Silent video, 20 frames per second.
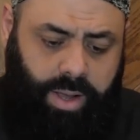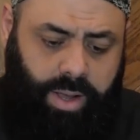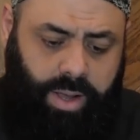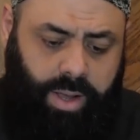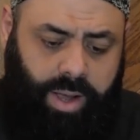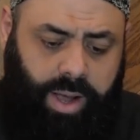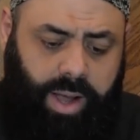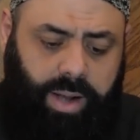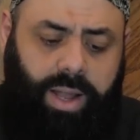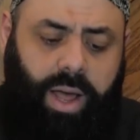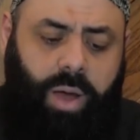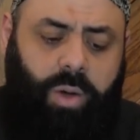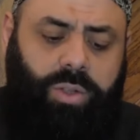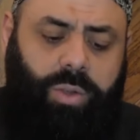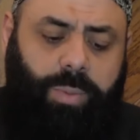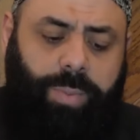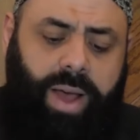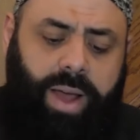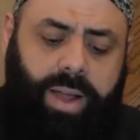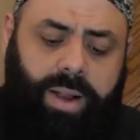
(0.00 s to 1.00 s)
Allah
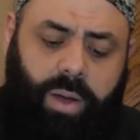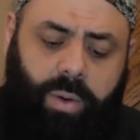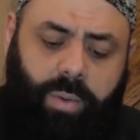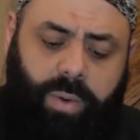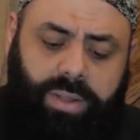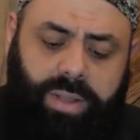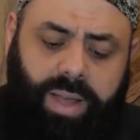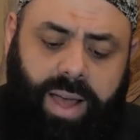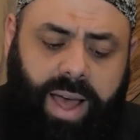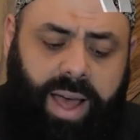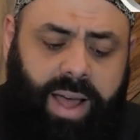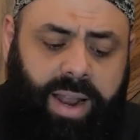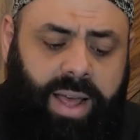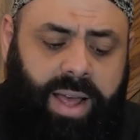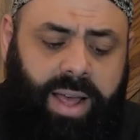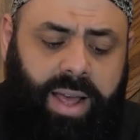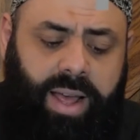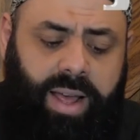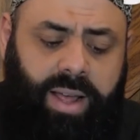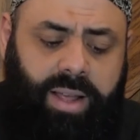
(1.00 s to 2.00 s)
subhanahu wa
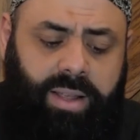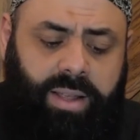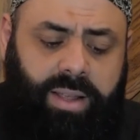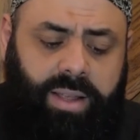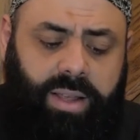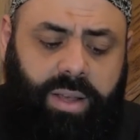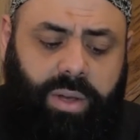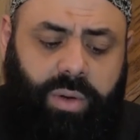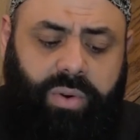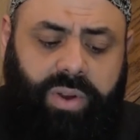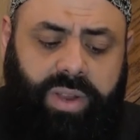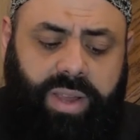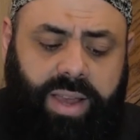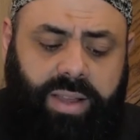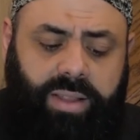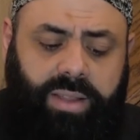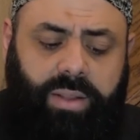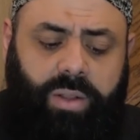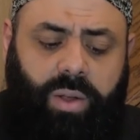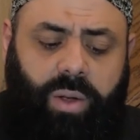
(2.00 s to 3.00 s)
ta'ala
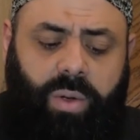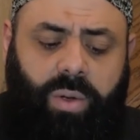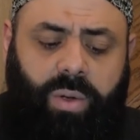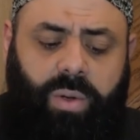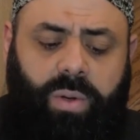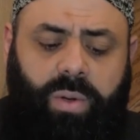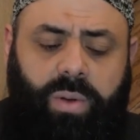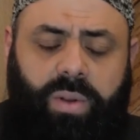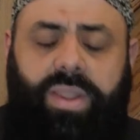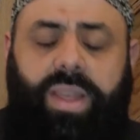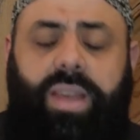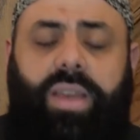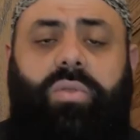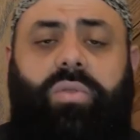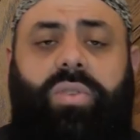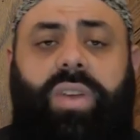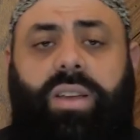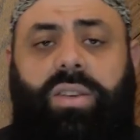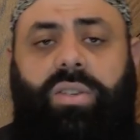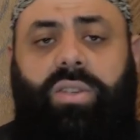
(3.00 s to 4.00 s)
created all the
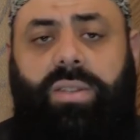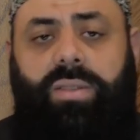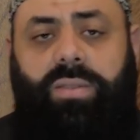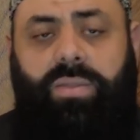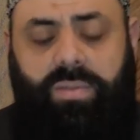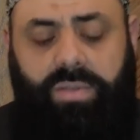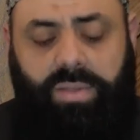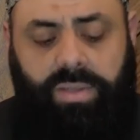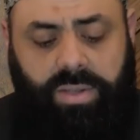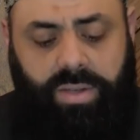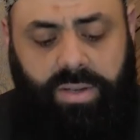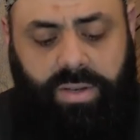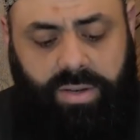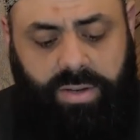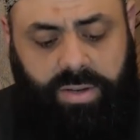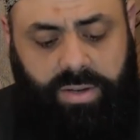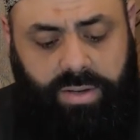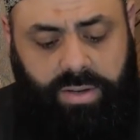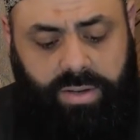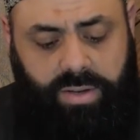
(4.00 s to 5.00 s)
creations.
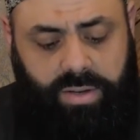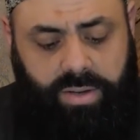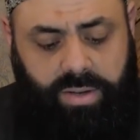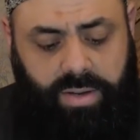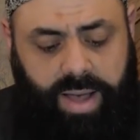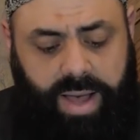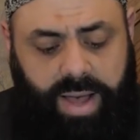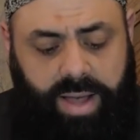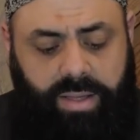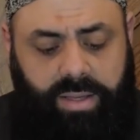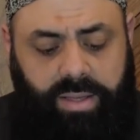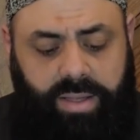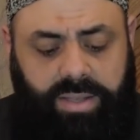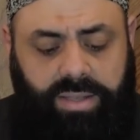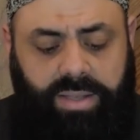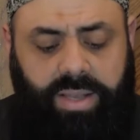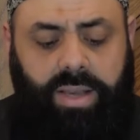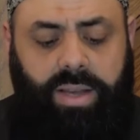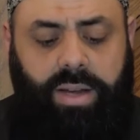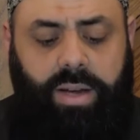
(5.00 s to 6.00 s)
And
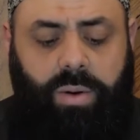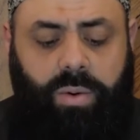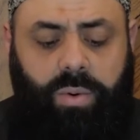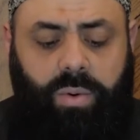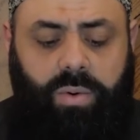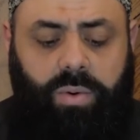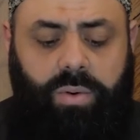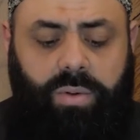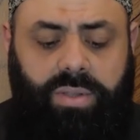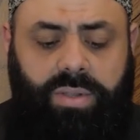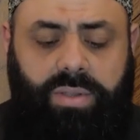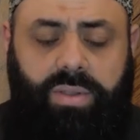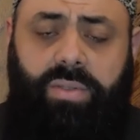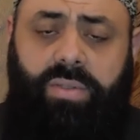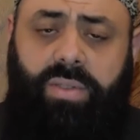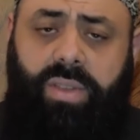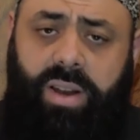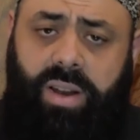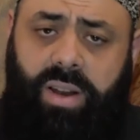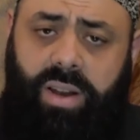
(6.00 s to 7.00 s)
this includes
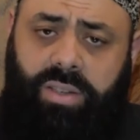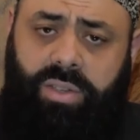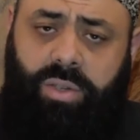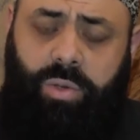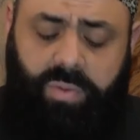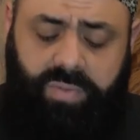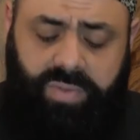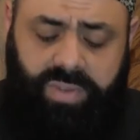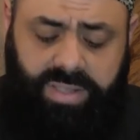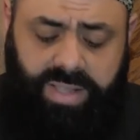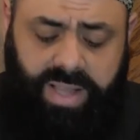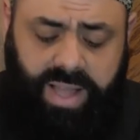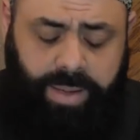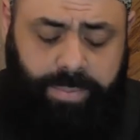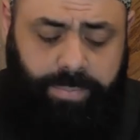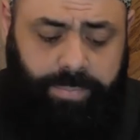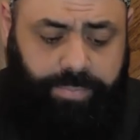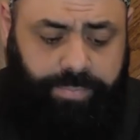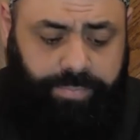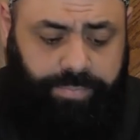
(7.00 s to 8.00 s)
the religion of
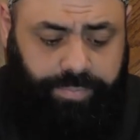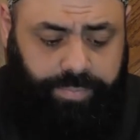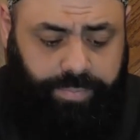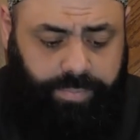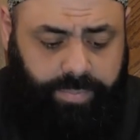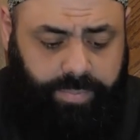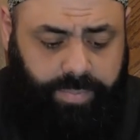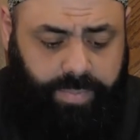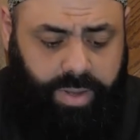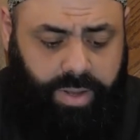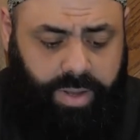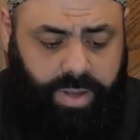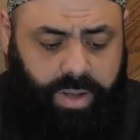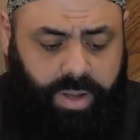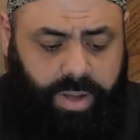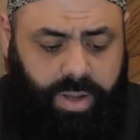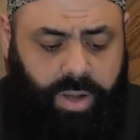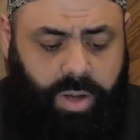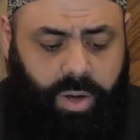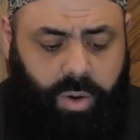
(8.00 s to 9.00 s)
Islam,
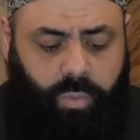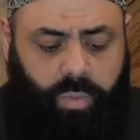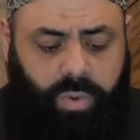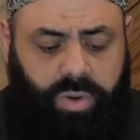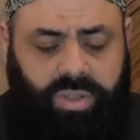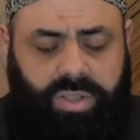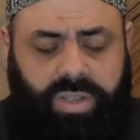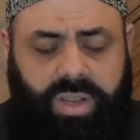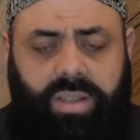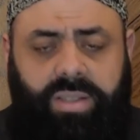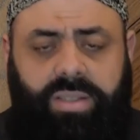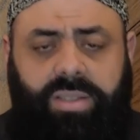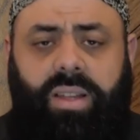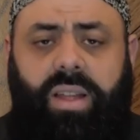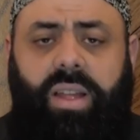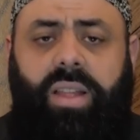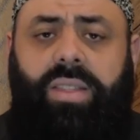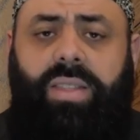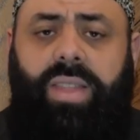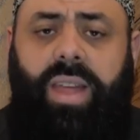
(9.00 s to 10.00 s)
which is
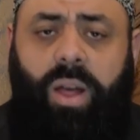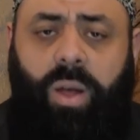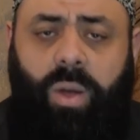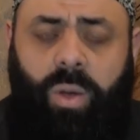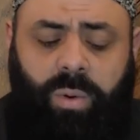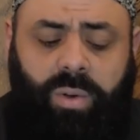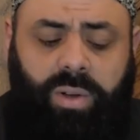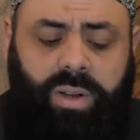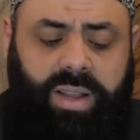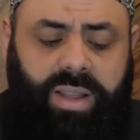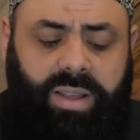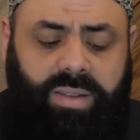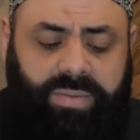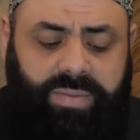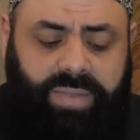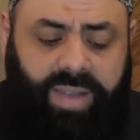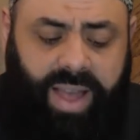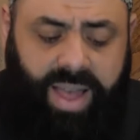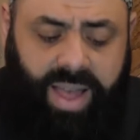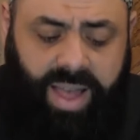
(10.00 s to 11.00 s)
the only
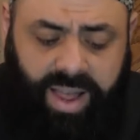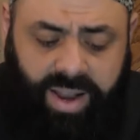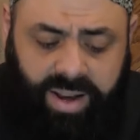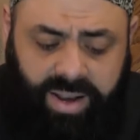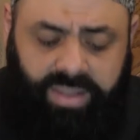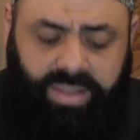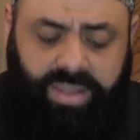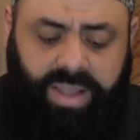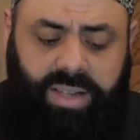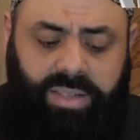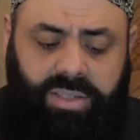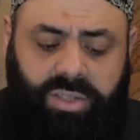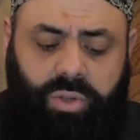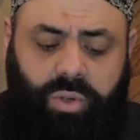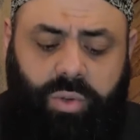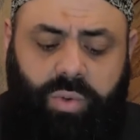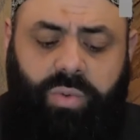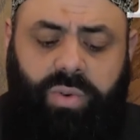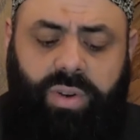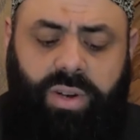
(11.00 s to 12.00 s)
valid and
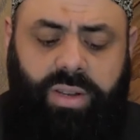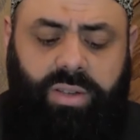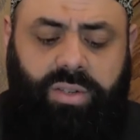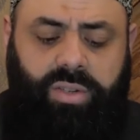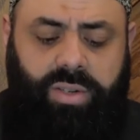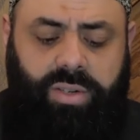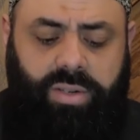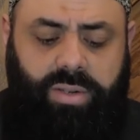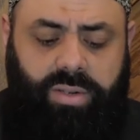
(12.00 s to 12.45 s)
true religion.